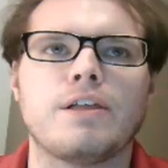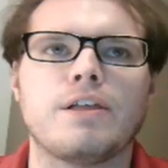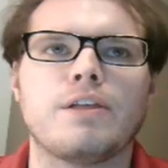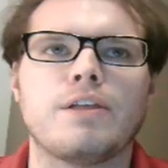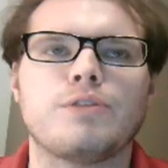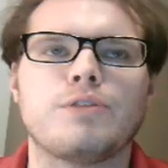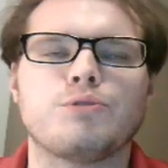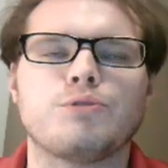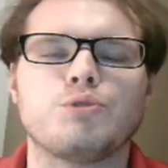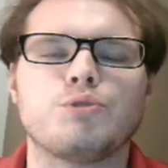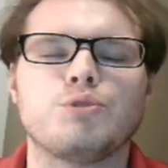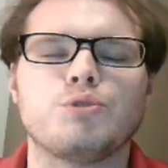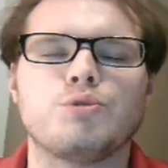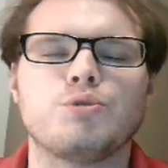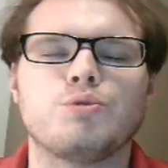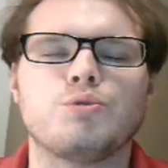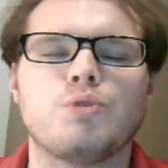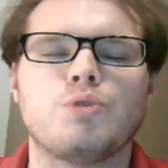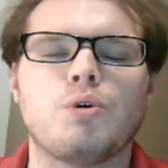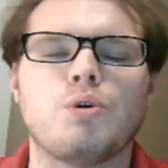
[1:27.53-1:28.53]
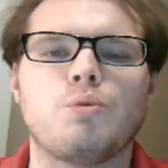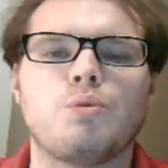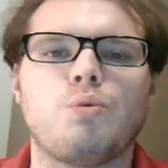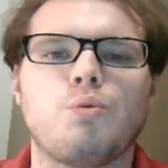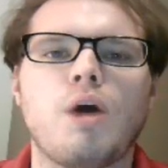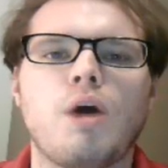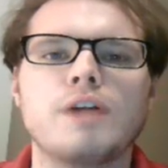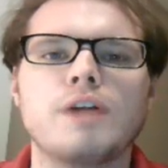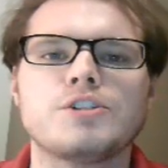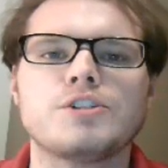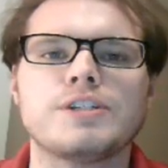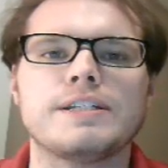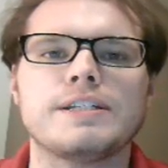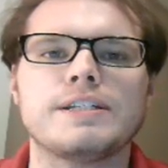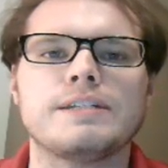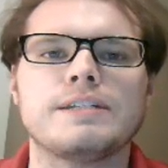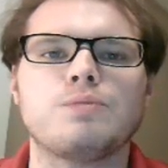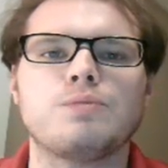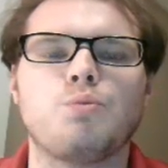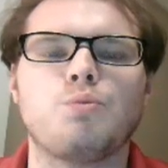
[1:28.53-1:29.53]
through
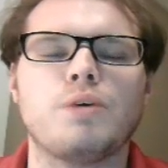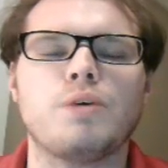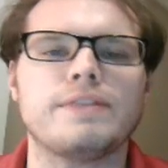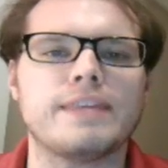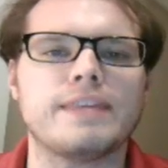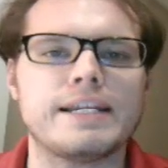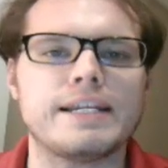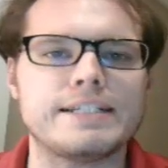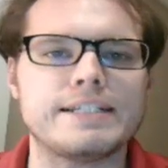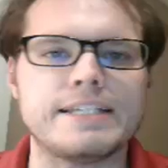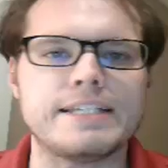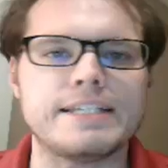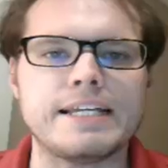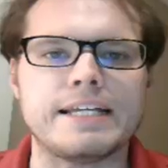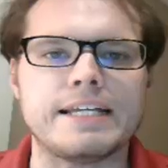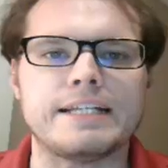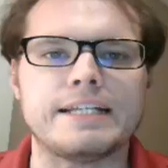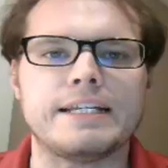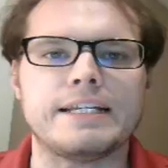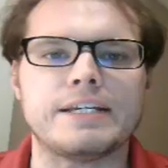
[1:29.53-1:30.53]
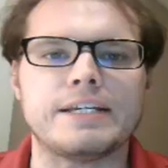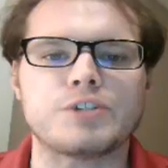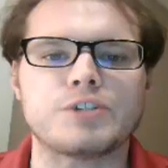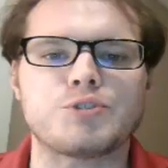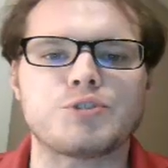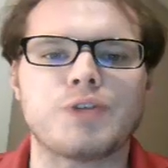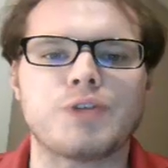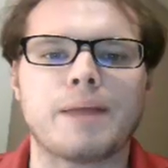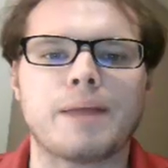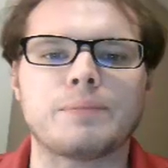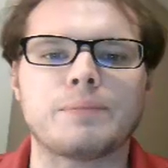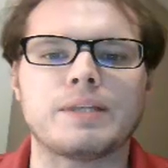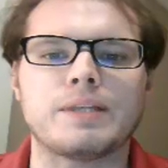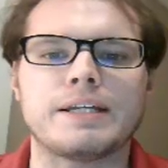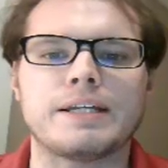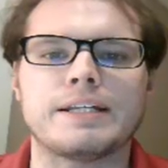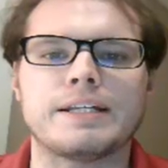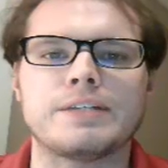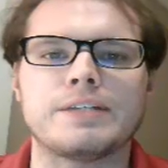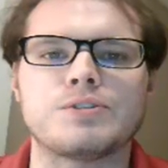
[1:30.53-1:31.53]
watching what they did, he
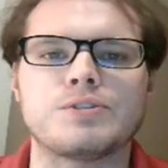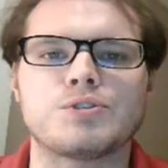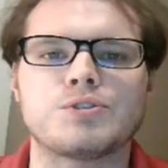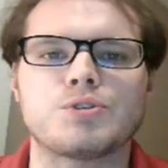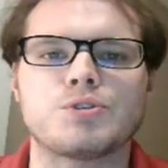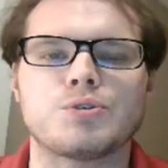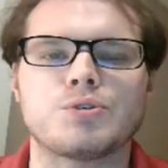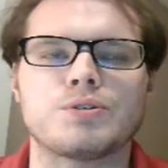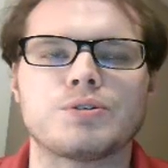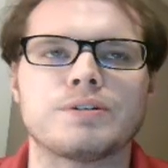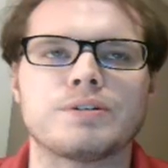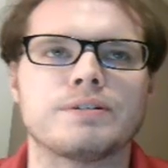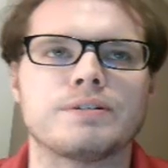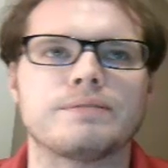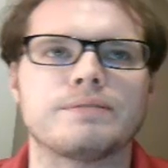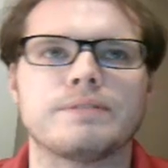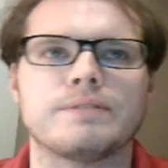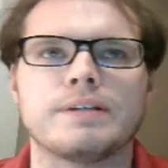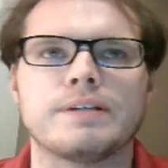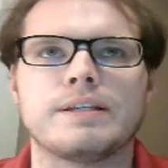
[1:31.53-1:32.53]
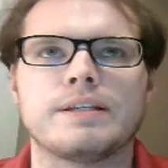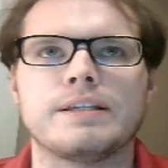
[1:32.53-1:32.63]
extrapolated certain